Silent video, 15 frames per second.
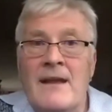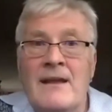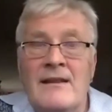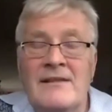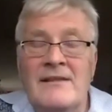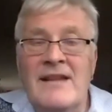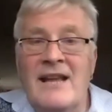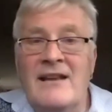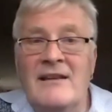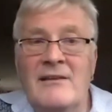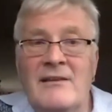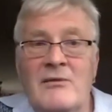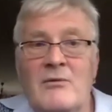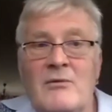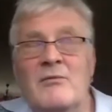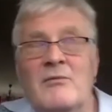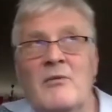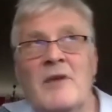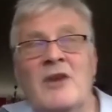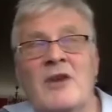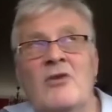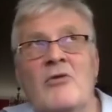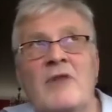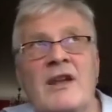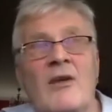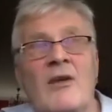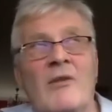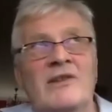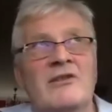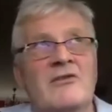Then we were looking
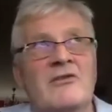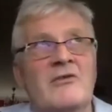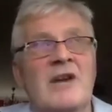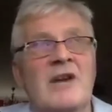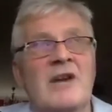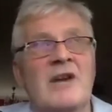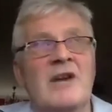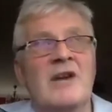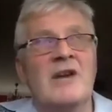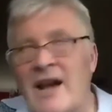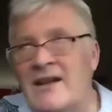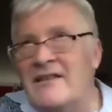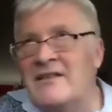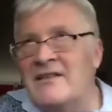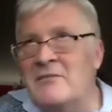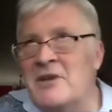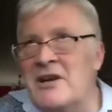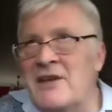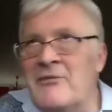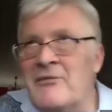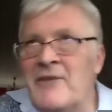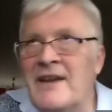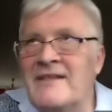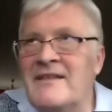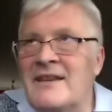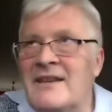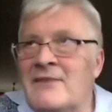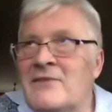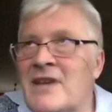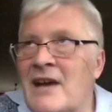whether you can find similar effects
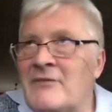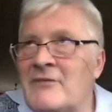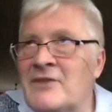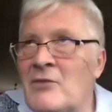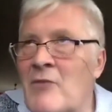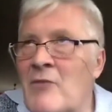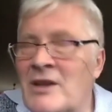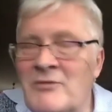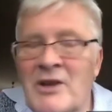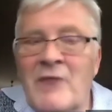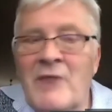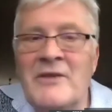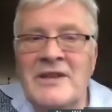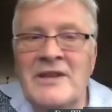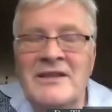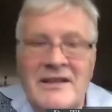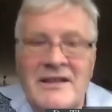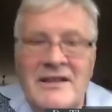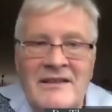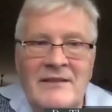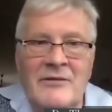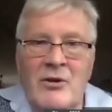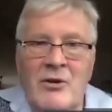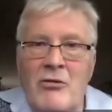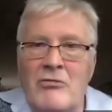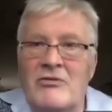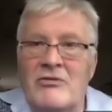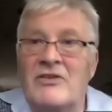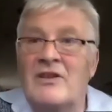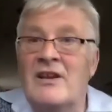even after one week of an intensive
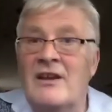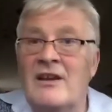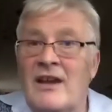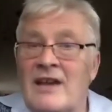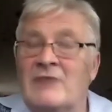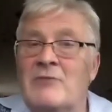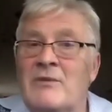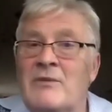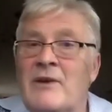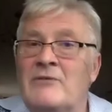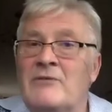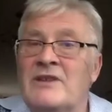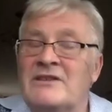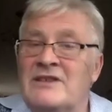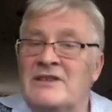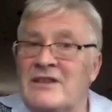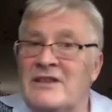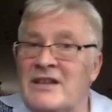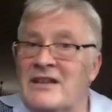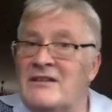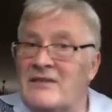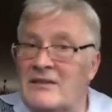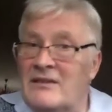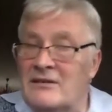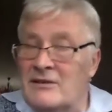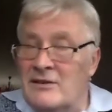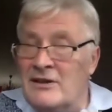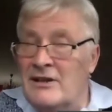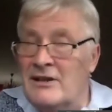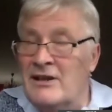course. And we found that indeed,
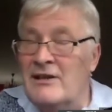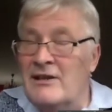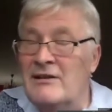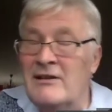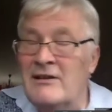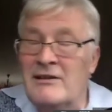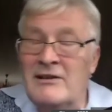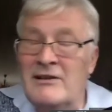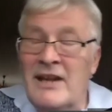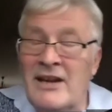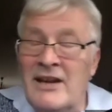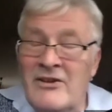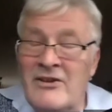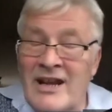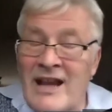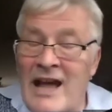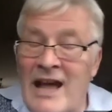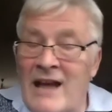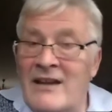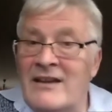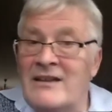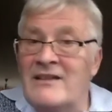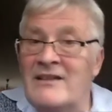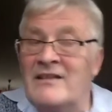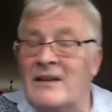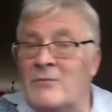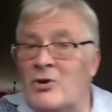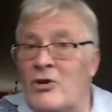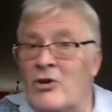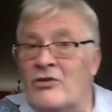uh, learning Gaelic in
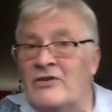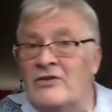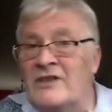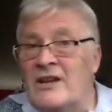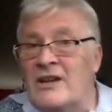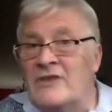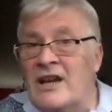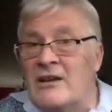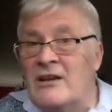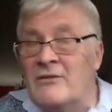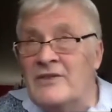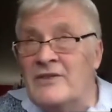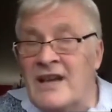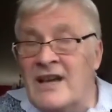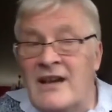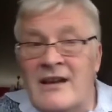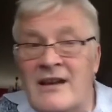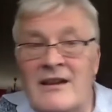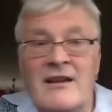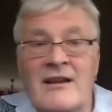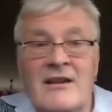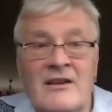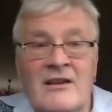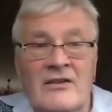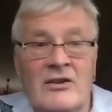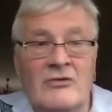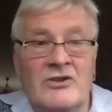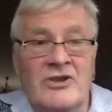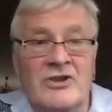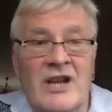Salmon Ostag on the Isle of Skye,
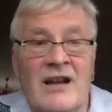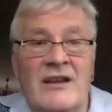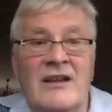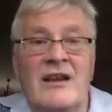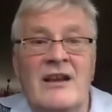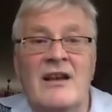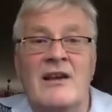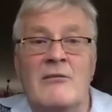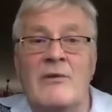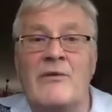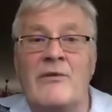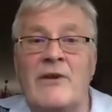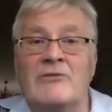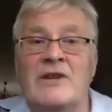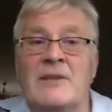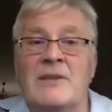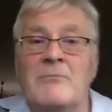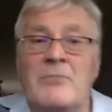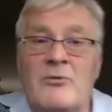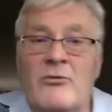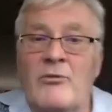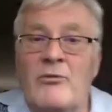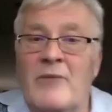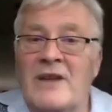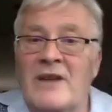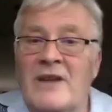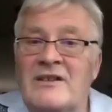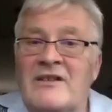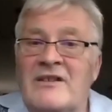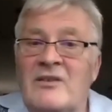Scottish Gaelic, we found improvement
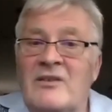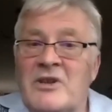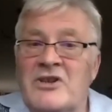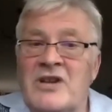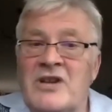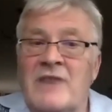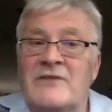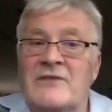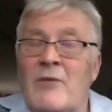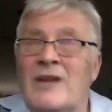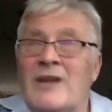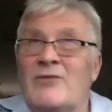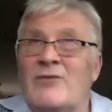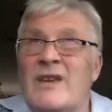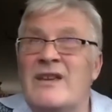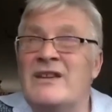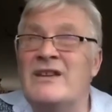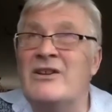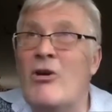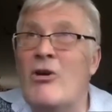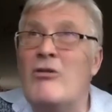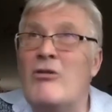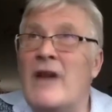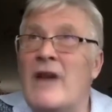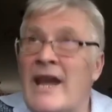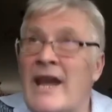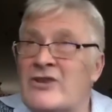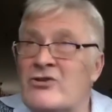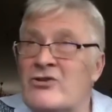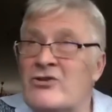in switching after one week in all
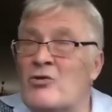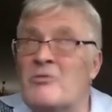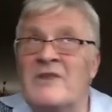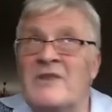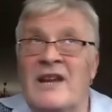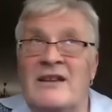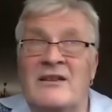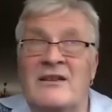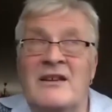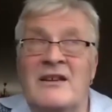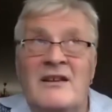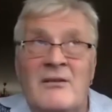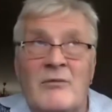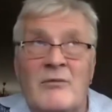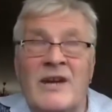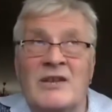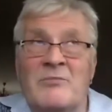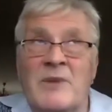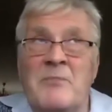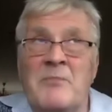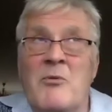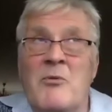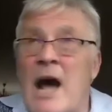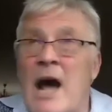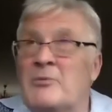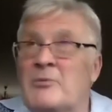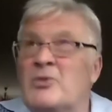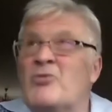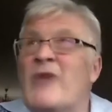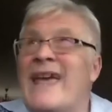age groups. And we had people up
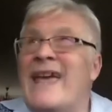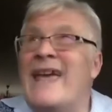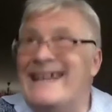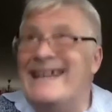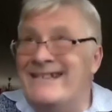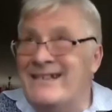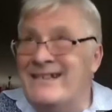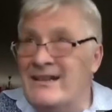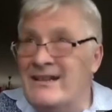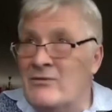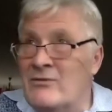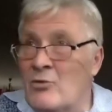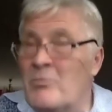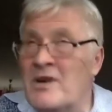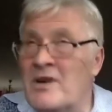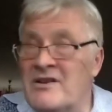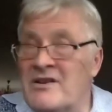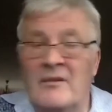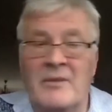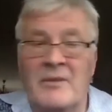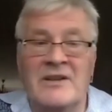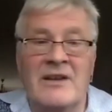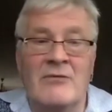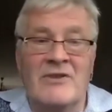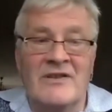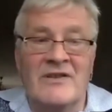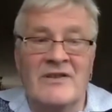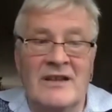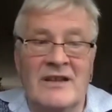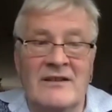to 80 who participate in our
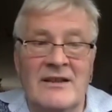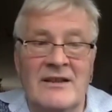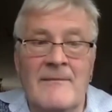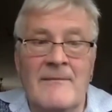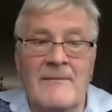study.